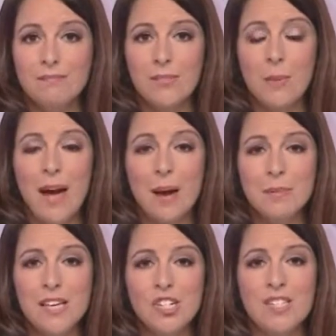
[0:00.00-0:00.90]
Or
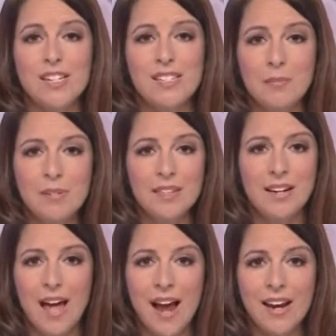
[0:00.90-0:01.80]
perhaps they just accepted the
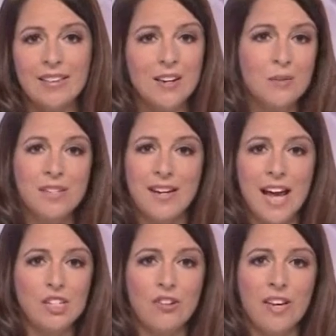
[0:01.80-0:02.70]
line that it was a
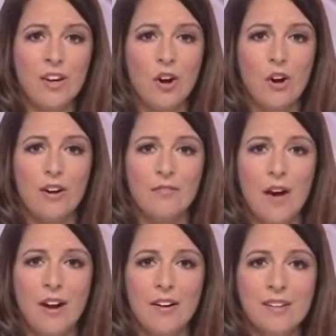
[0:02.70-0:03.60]
naturally occurring
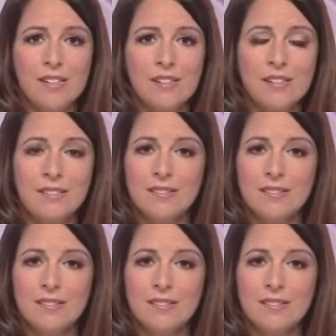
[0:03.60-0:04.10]
virus,